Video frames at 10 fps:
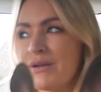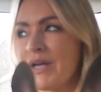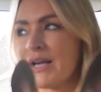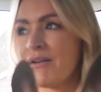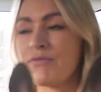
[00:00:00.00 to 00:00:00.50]

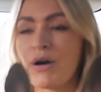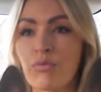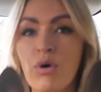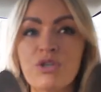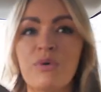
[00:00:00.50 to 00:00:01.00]
like I've
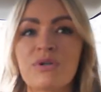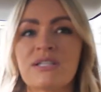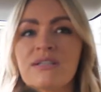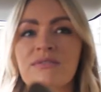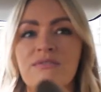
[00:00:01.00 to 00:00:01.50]
I've watched
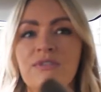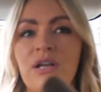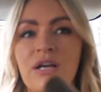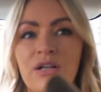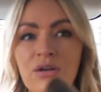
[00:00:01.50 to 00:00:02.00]
boxing for
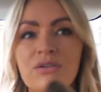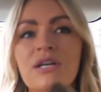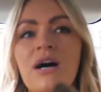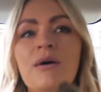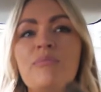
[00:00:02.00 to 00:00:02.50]
like a long
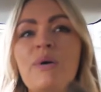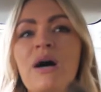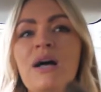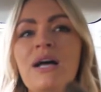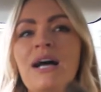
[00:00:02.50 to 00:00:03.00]
time, but.
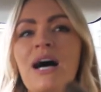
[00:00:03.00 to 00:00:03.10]
Yep.